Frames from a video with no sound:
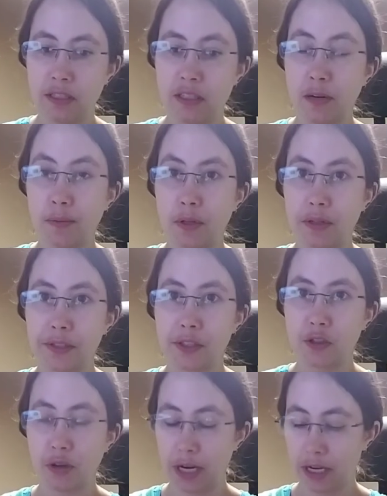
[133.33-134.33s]
double
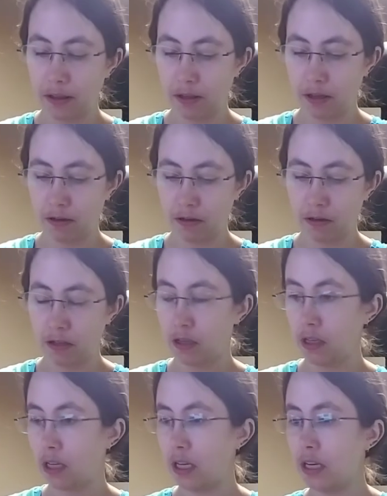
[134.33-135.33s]
strength
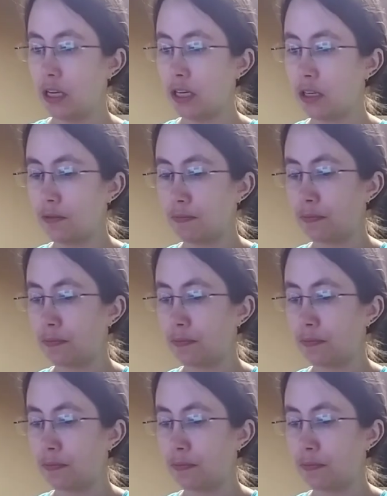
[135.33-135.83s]
in it.